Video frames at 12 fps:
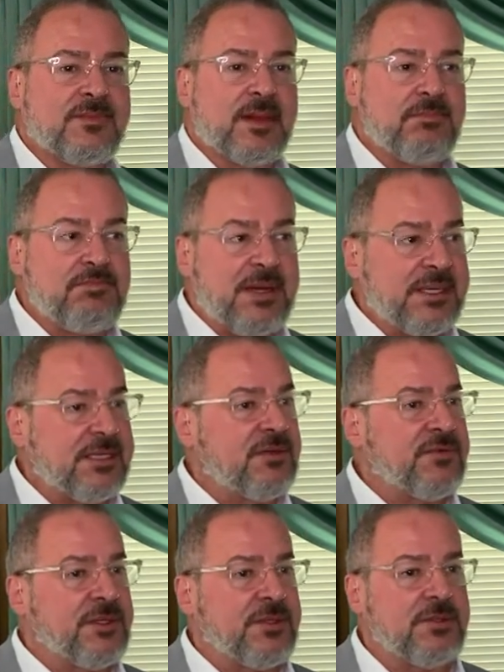Many
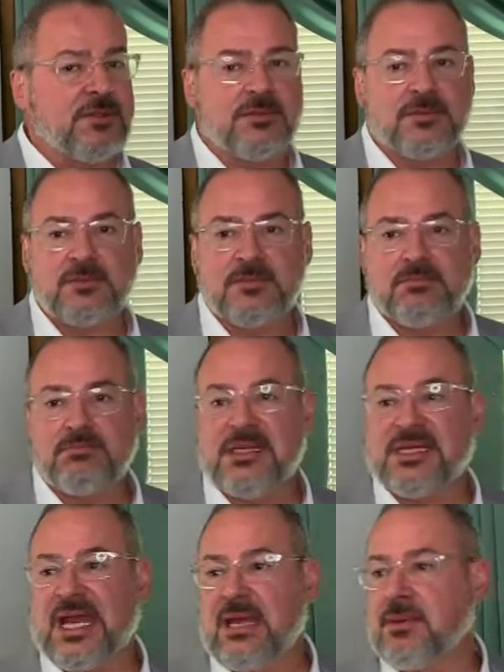of you
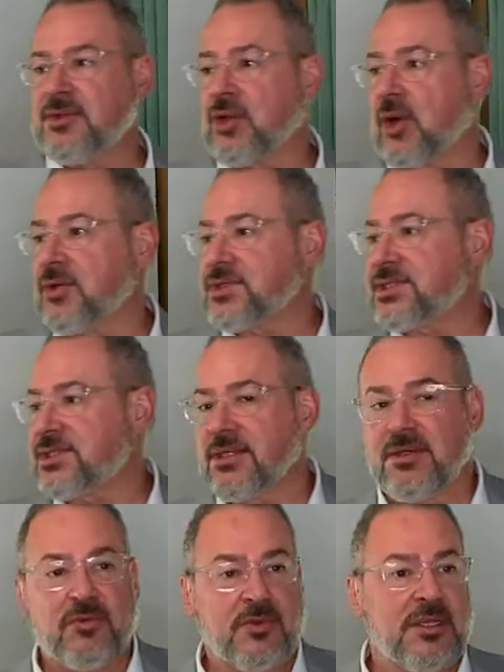became adults
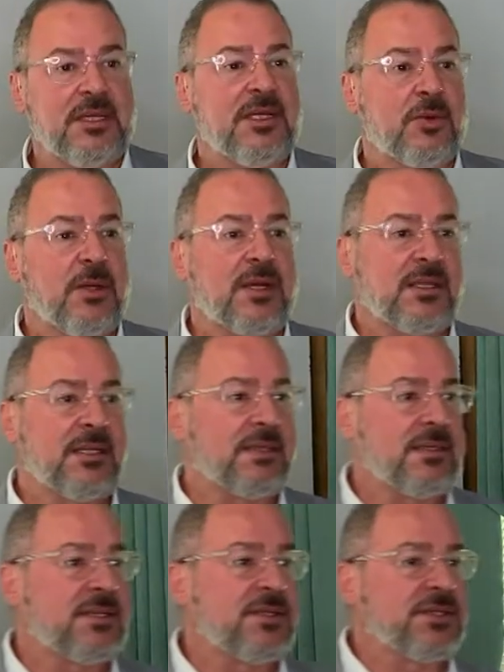really quickly,
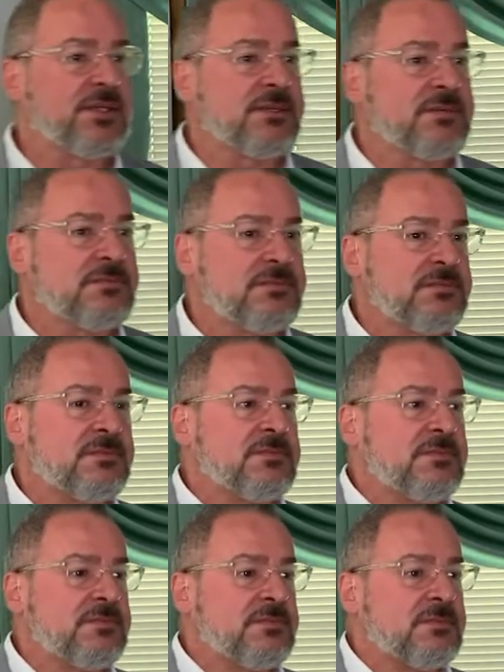didn't you?
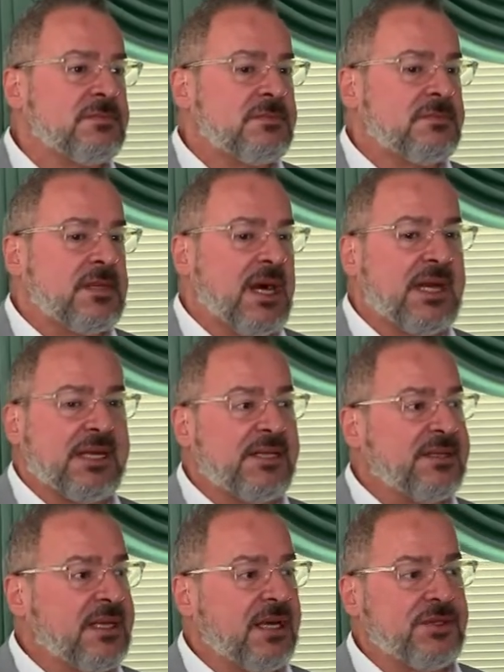I can
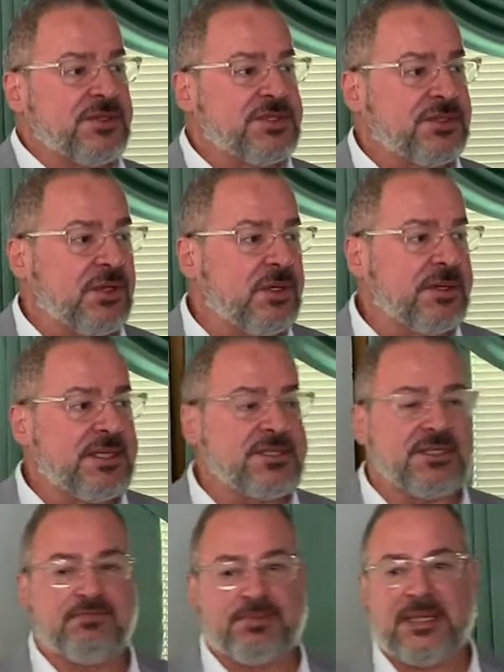tell you
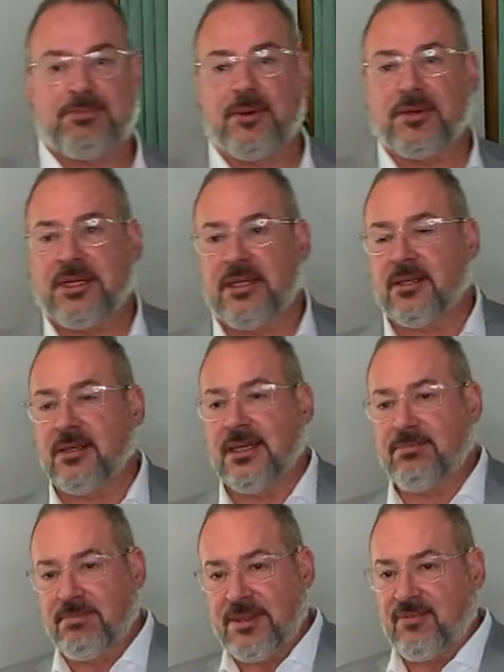stories of people here
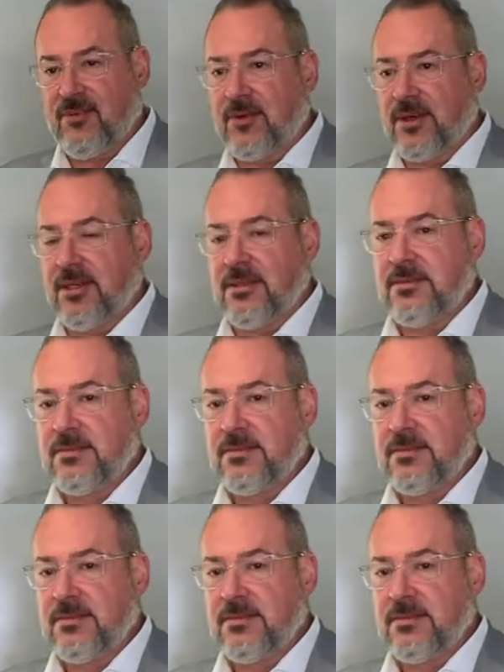and before,